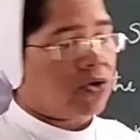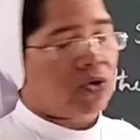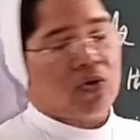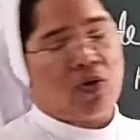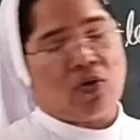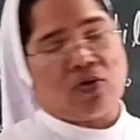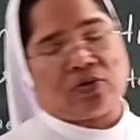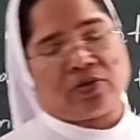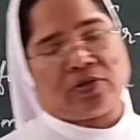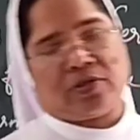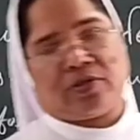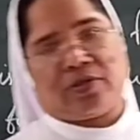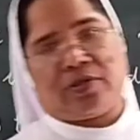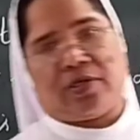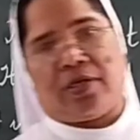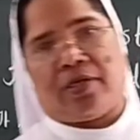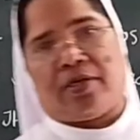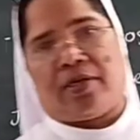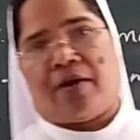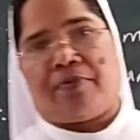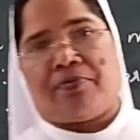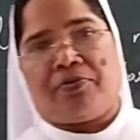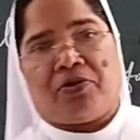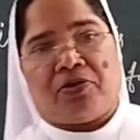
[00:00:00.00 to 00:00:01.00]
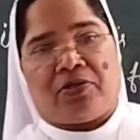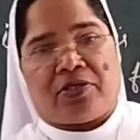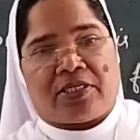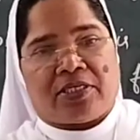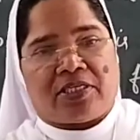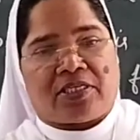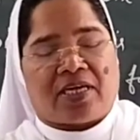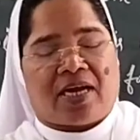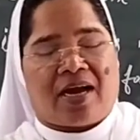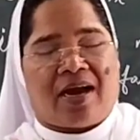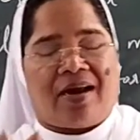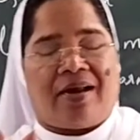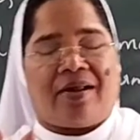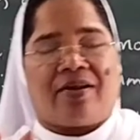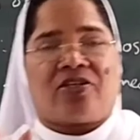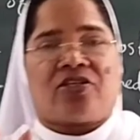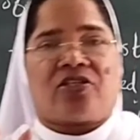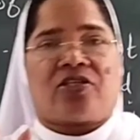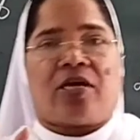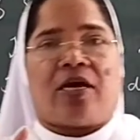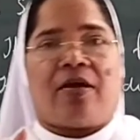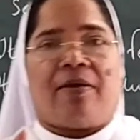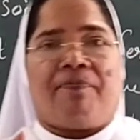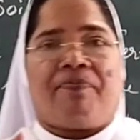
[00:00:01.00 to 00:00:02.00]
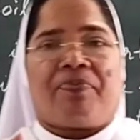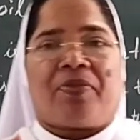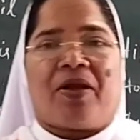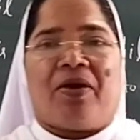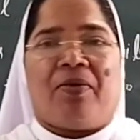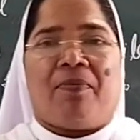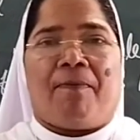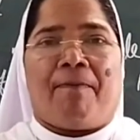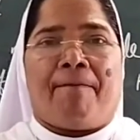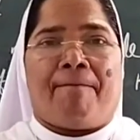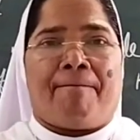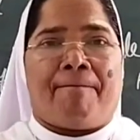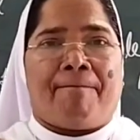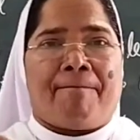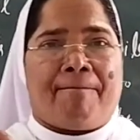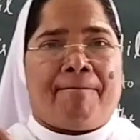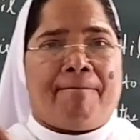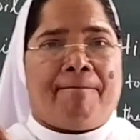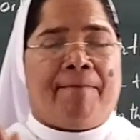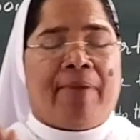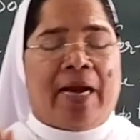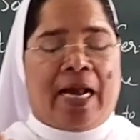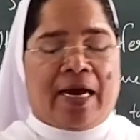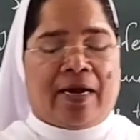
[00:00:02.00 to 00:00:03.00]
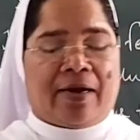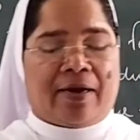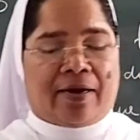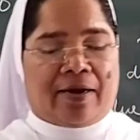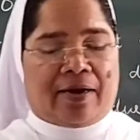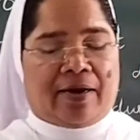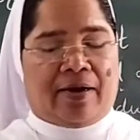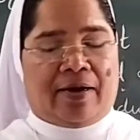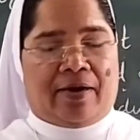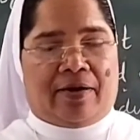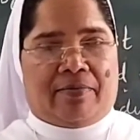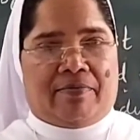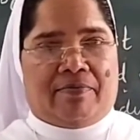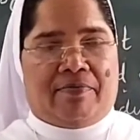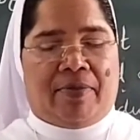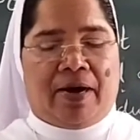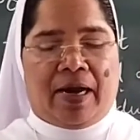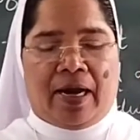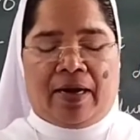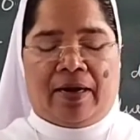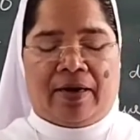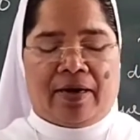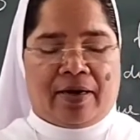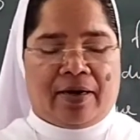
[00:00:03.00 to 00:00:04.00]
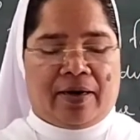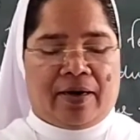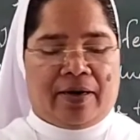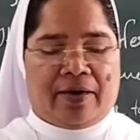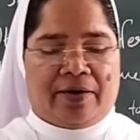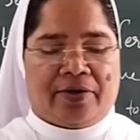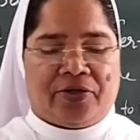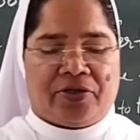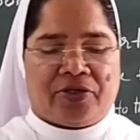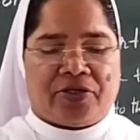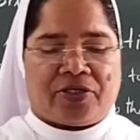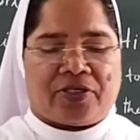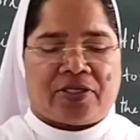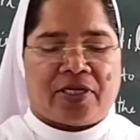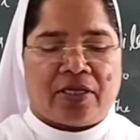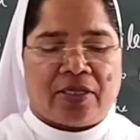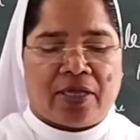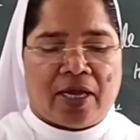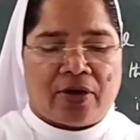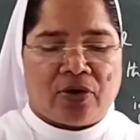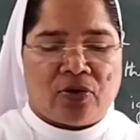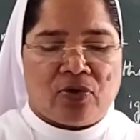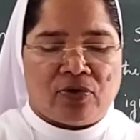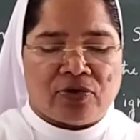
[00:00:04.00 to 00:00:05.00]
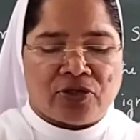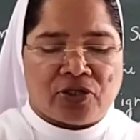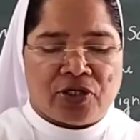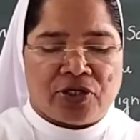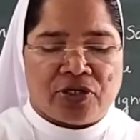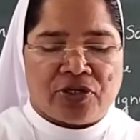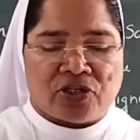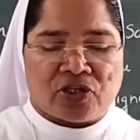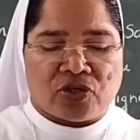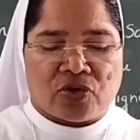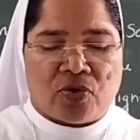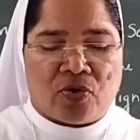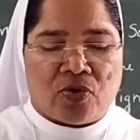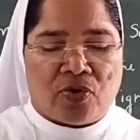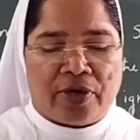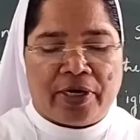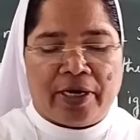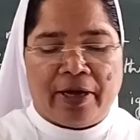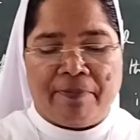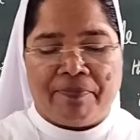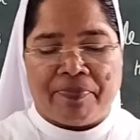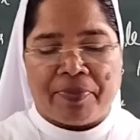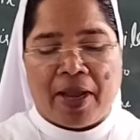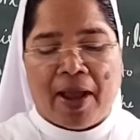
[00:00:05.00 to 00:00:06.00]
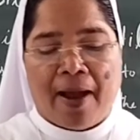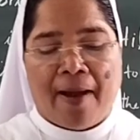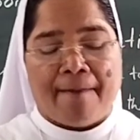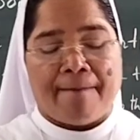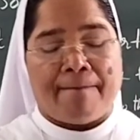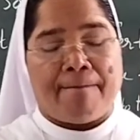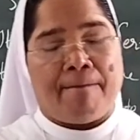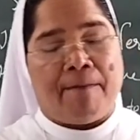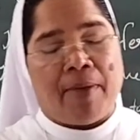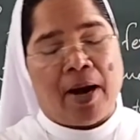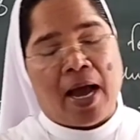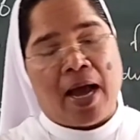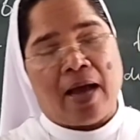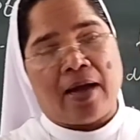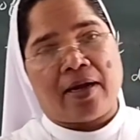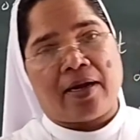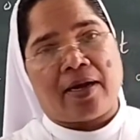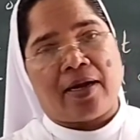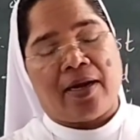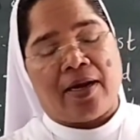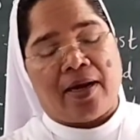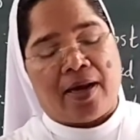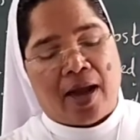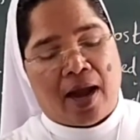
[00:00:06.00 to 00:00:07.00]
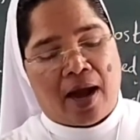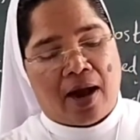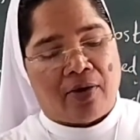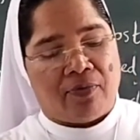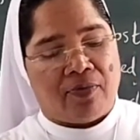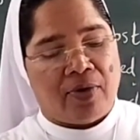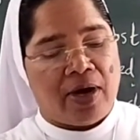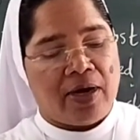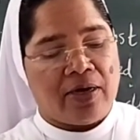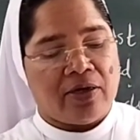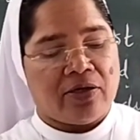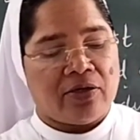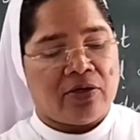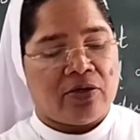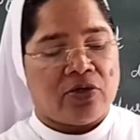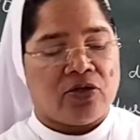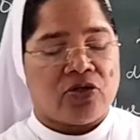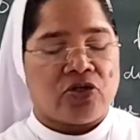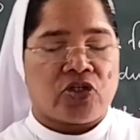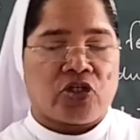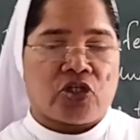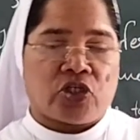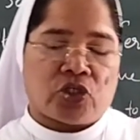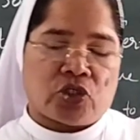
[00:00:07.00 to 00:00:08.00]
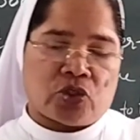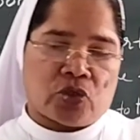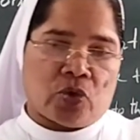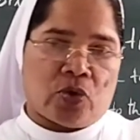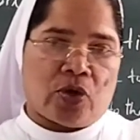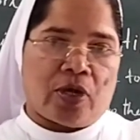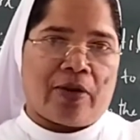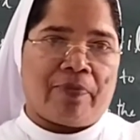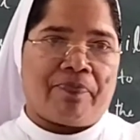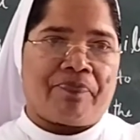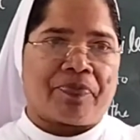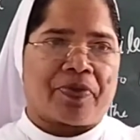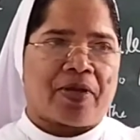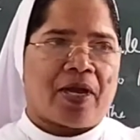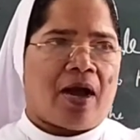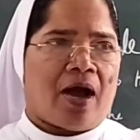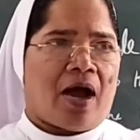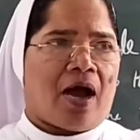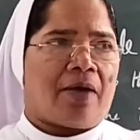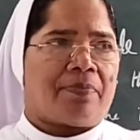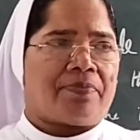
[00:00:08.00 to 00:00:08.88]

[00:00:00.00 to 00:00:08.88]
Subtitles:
rocks. Its color is a black color. It and also it is called black lava soil.